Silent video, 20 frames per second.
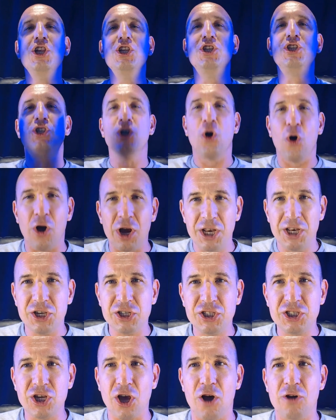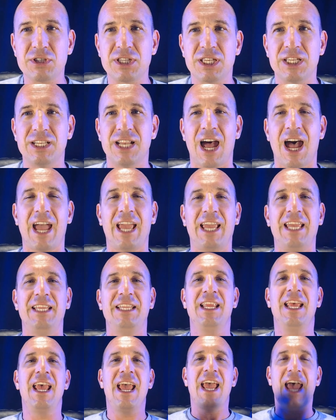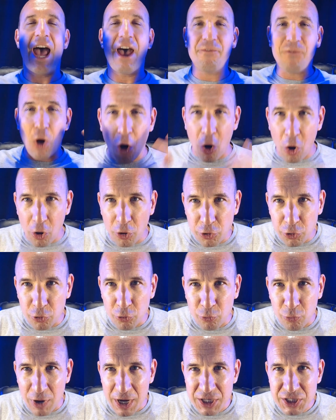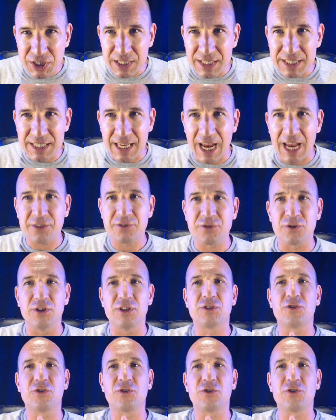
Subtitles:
Join the show tonight. Have all your questions answered.